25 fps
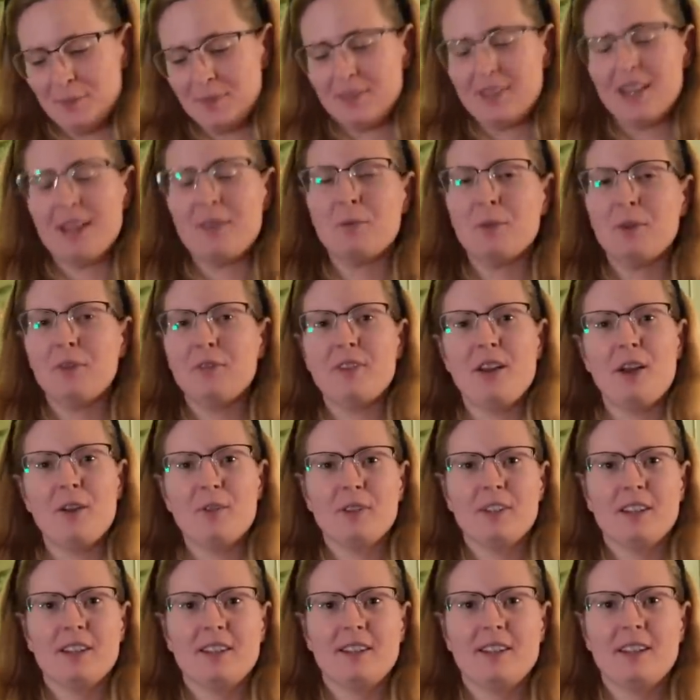that we
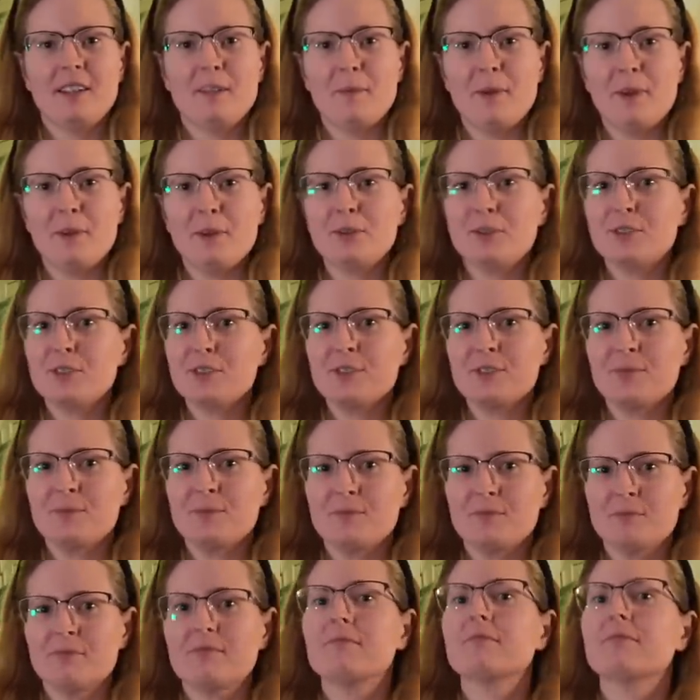found in Emmaus.
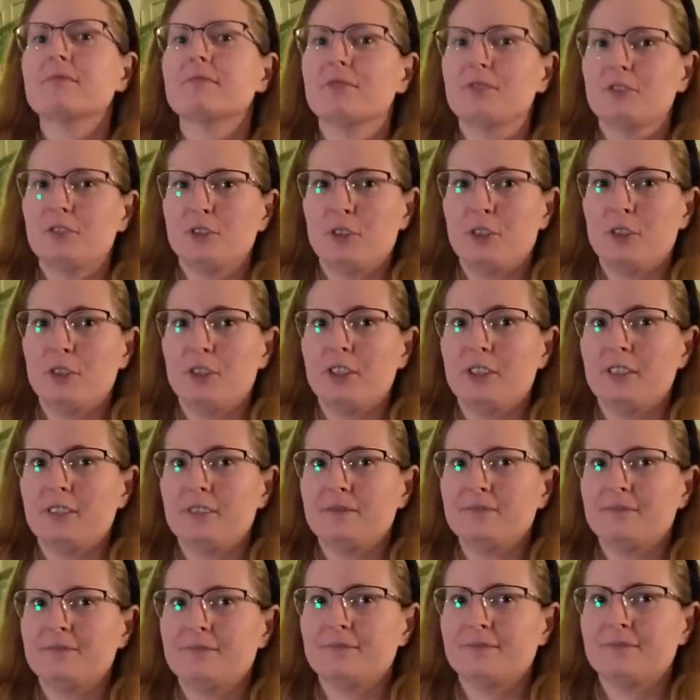Ooh, shall
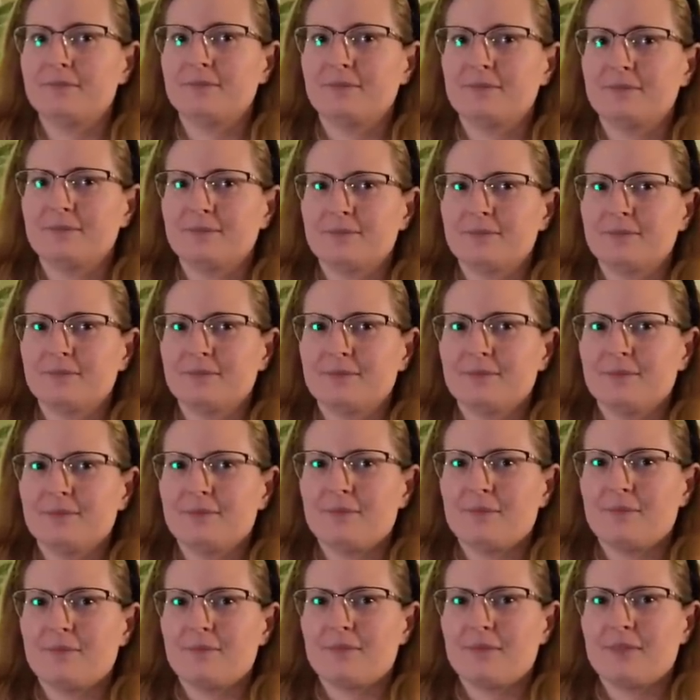I flash back to
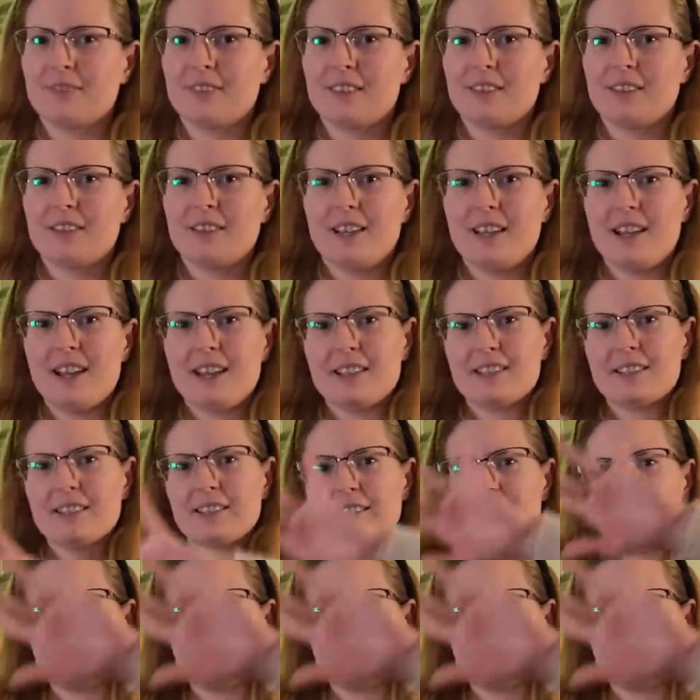that moment then?